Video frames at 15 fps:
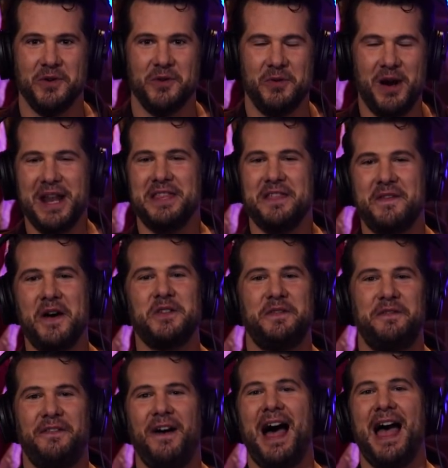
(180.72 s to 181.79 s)
the votes
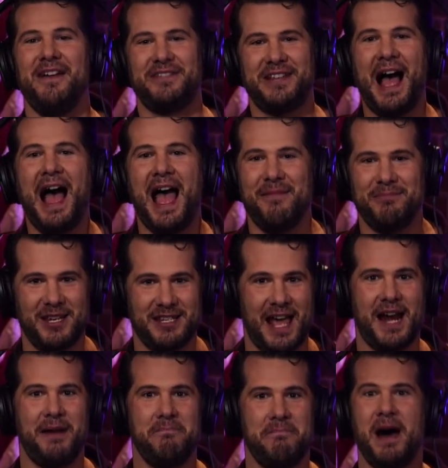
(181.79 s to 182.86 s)
five times is
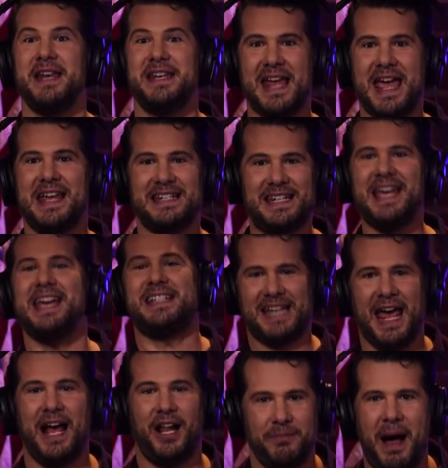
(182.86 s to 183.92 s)
not a mundane
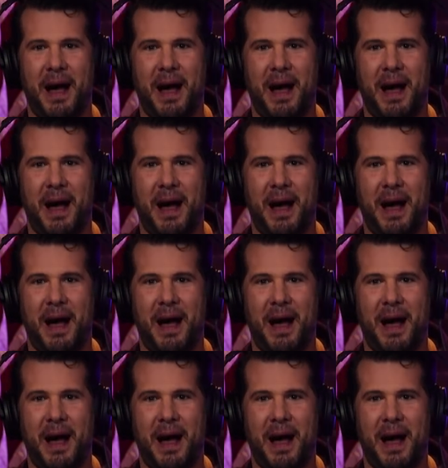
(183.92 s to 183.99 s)
detail,